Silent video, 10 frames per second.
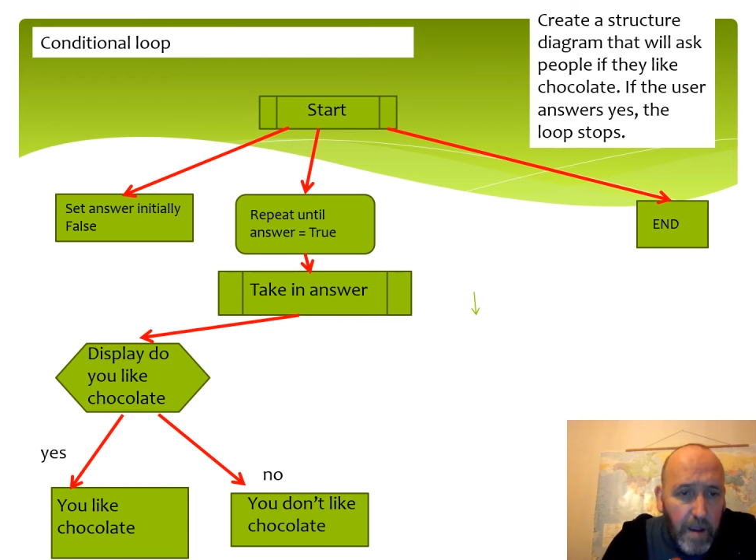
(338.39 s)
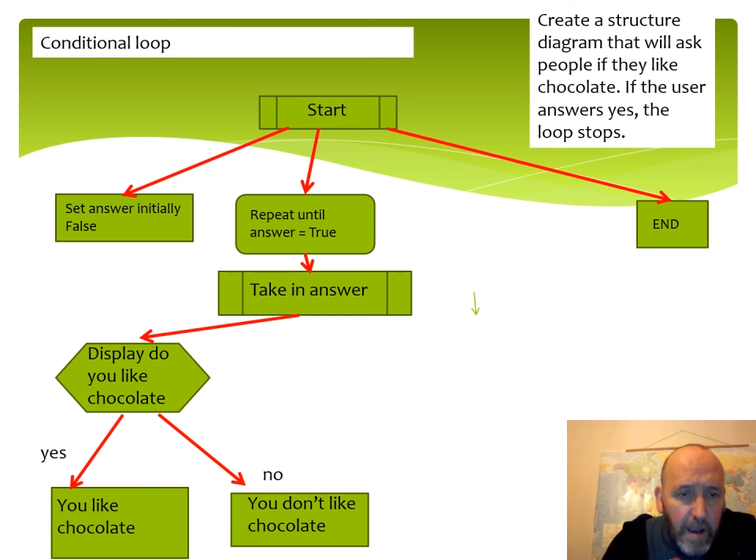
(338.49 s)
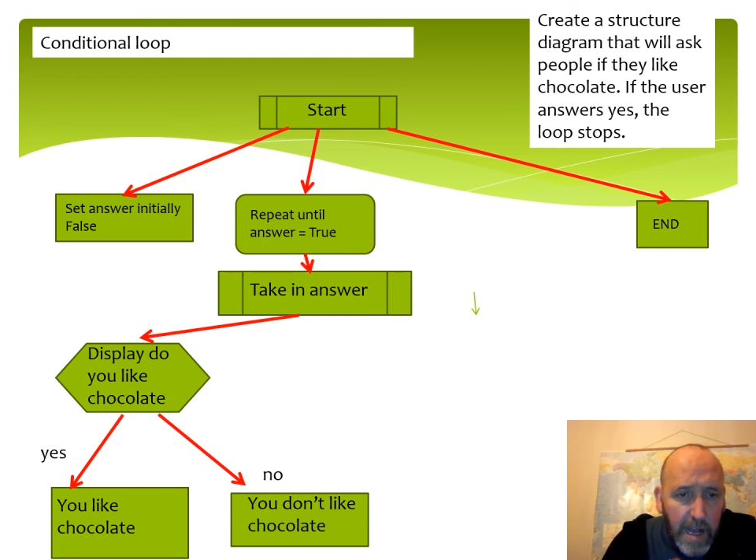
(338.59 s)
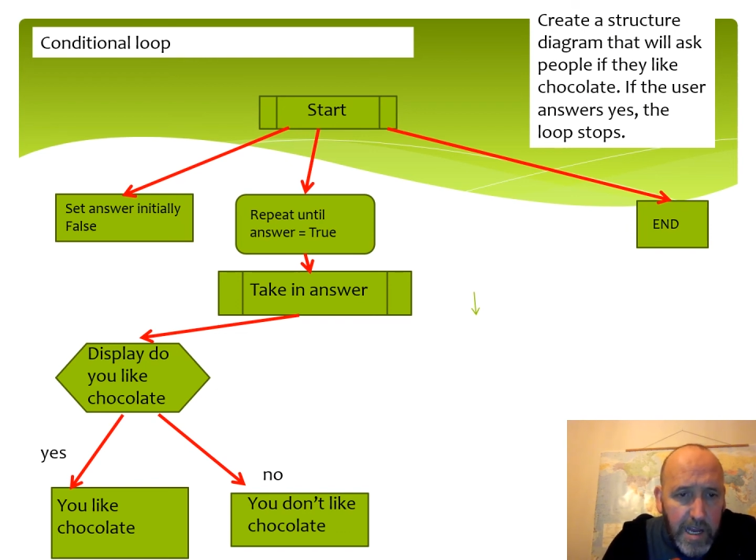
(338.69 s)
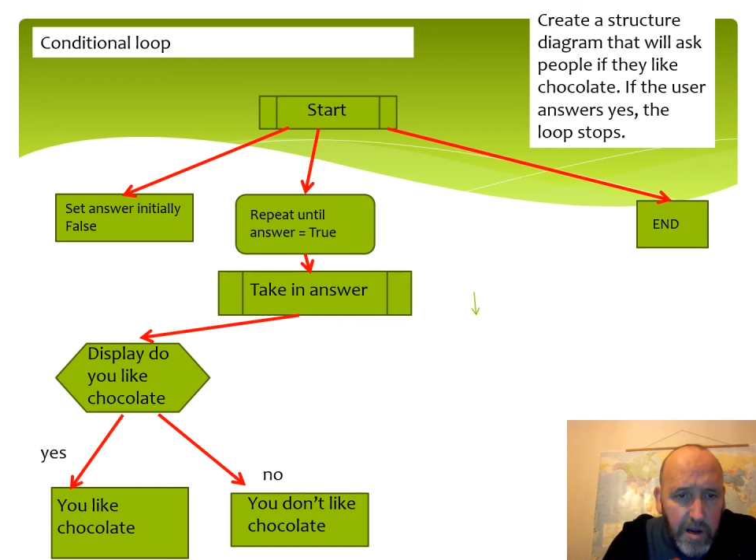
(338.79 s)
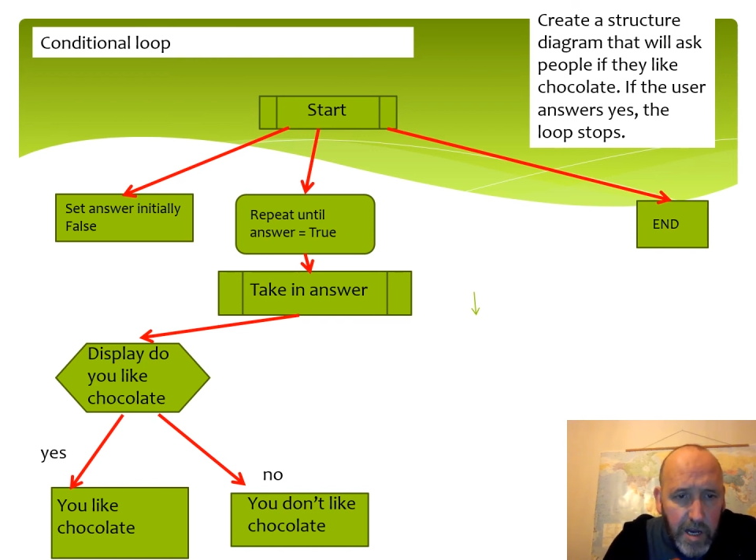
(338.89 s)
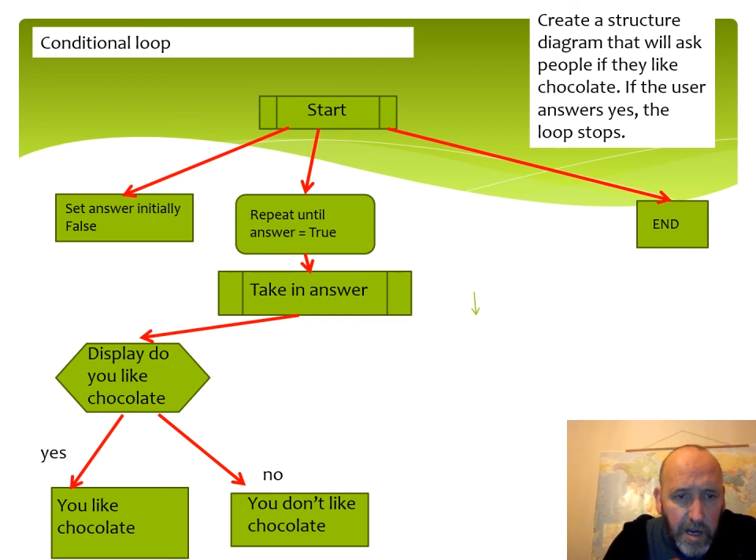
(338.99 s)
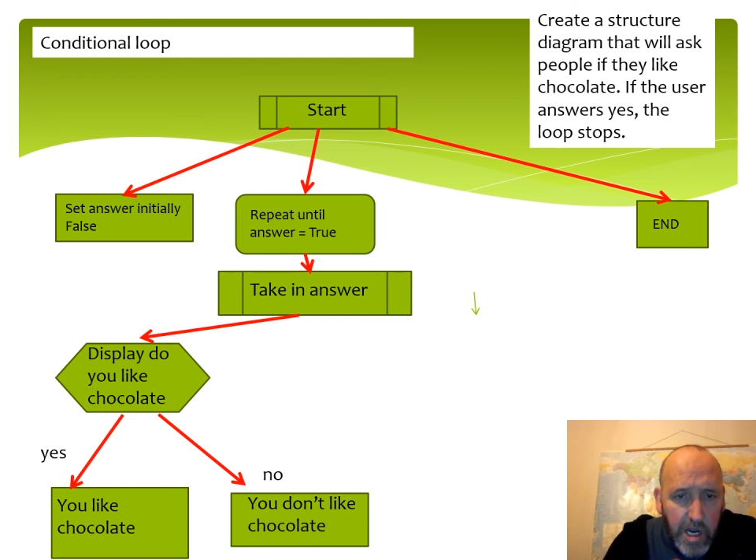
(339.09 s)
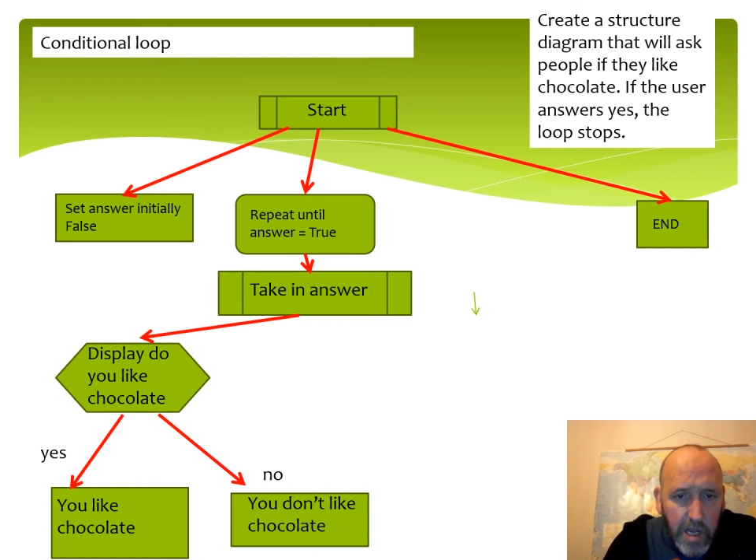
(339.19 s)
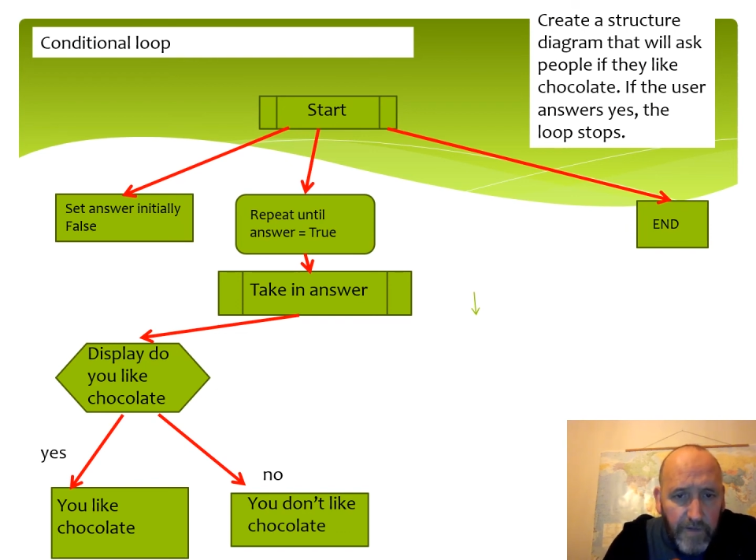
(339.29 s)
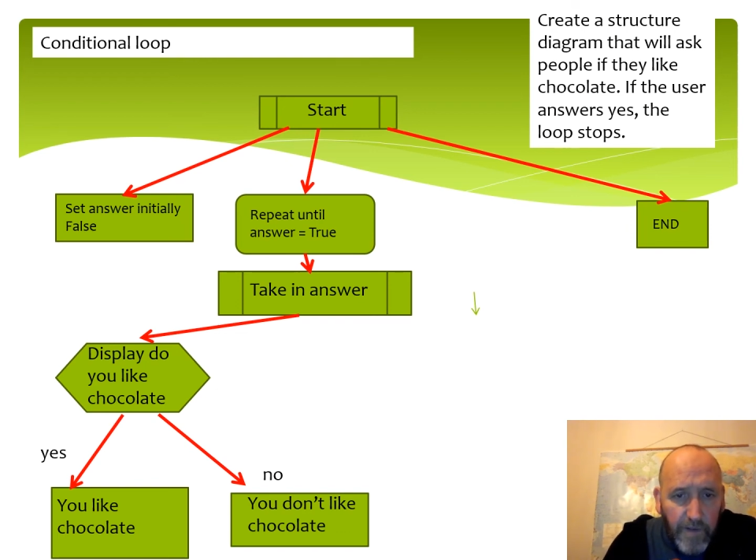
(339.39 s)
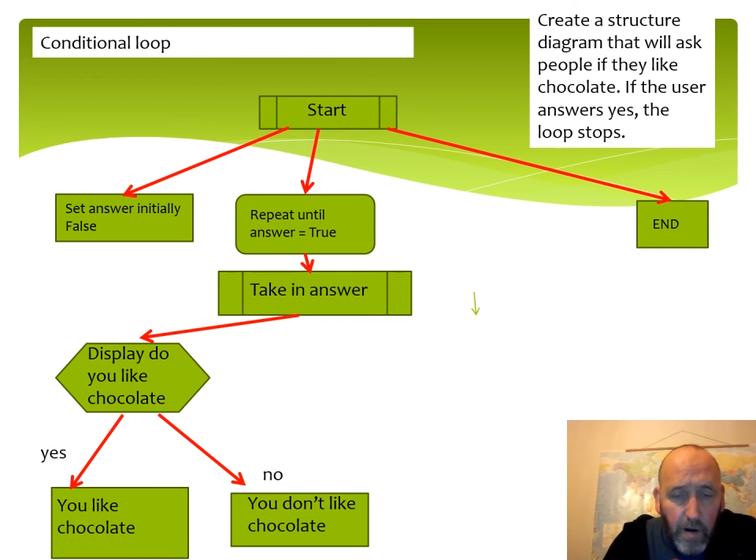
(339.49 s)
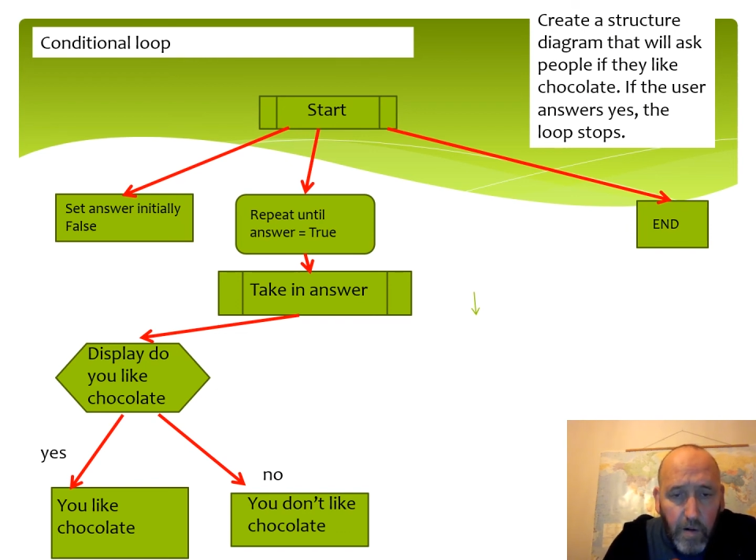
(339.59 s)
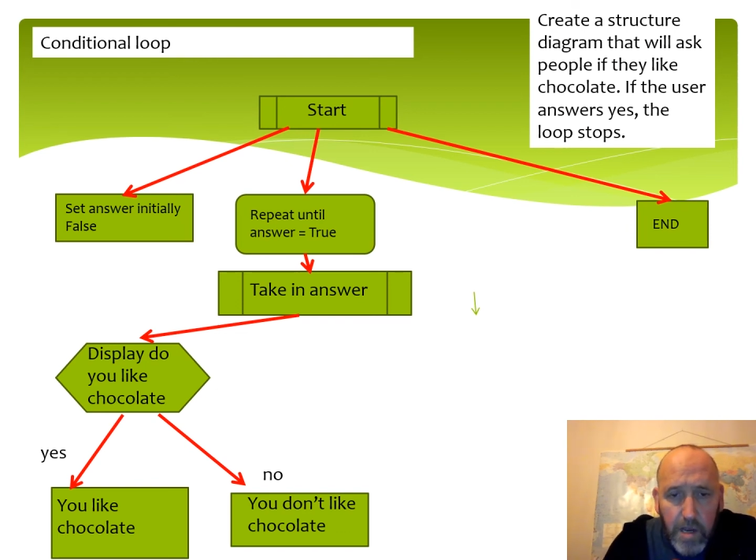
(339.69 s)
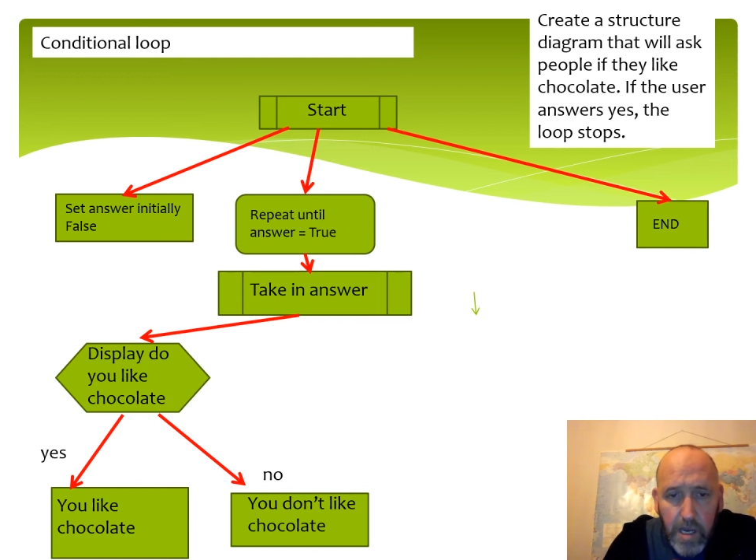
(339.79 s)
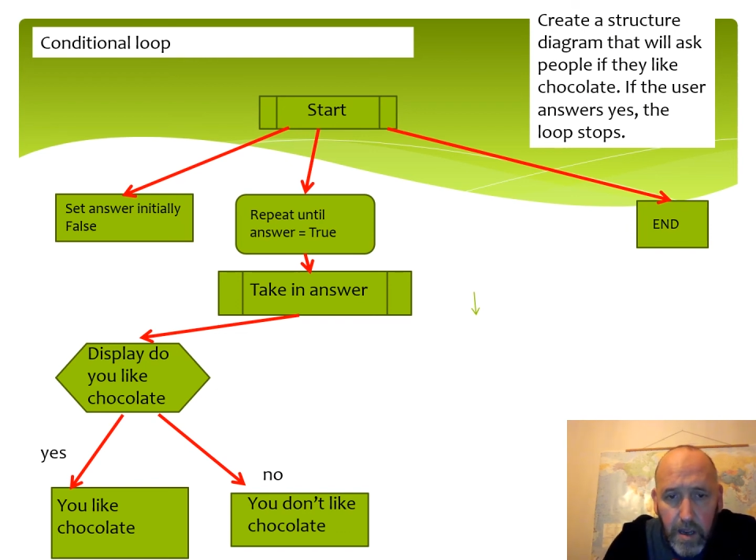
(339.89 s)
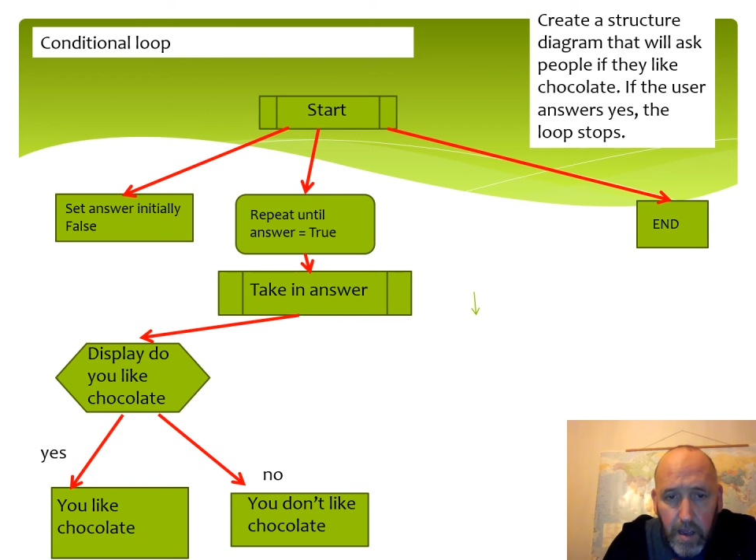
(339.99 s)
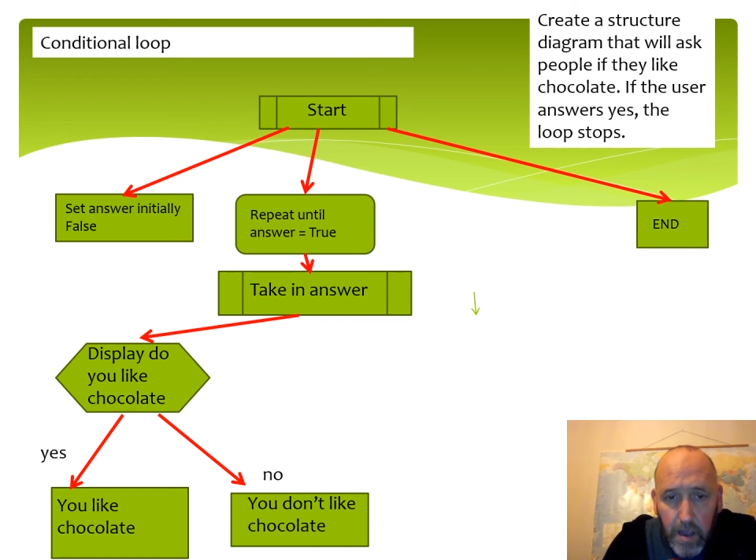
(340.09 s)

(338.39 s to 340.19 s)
Answer is initially false.